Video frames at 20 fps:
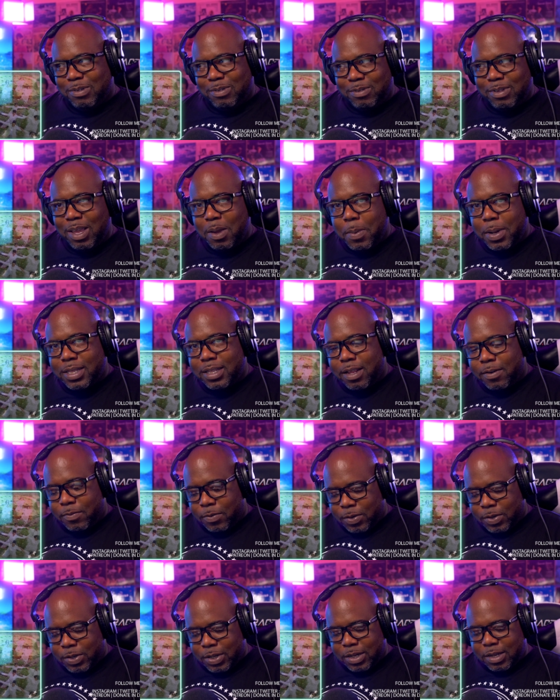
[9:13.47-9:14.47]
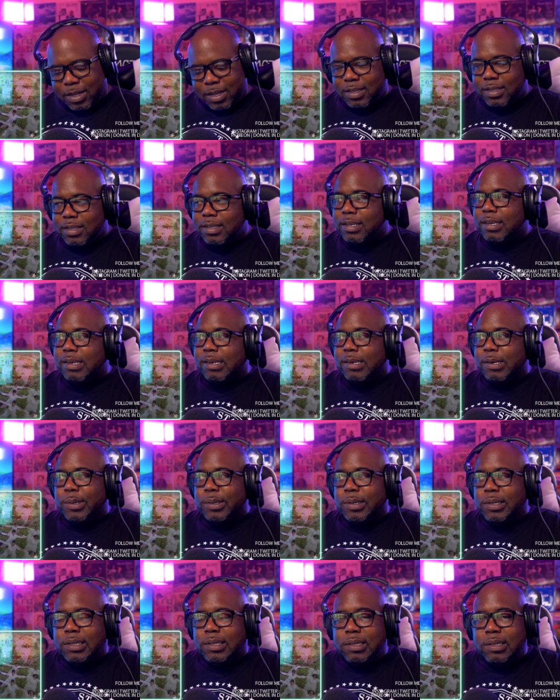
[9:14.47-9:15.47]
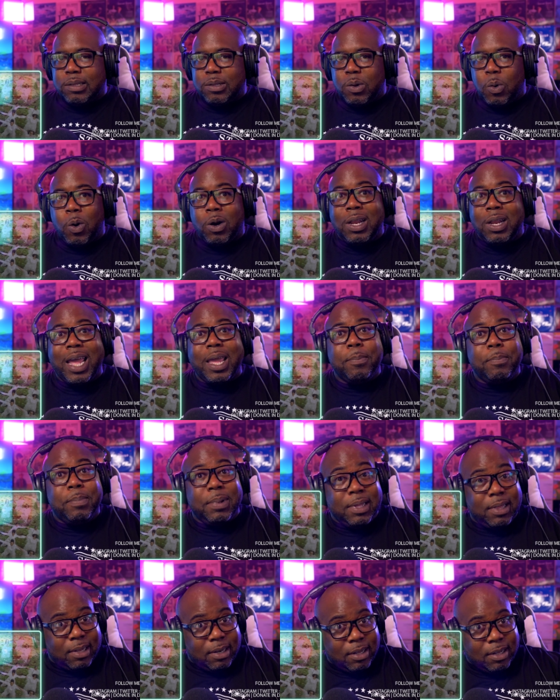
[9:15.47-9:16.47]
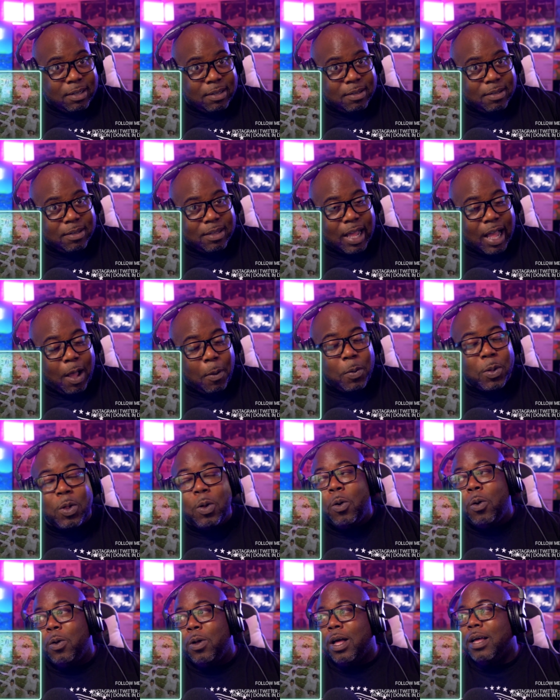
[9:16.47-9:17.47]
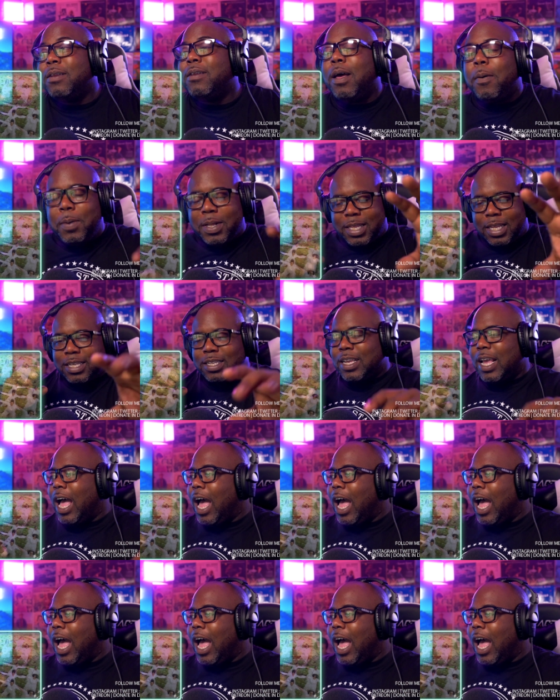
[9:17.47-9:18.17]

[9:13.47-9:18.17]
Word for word: Think about that for a second, guys or liability. I will call, how about this?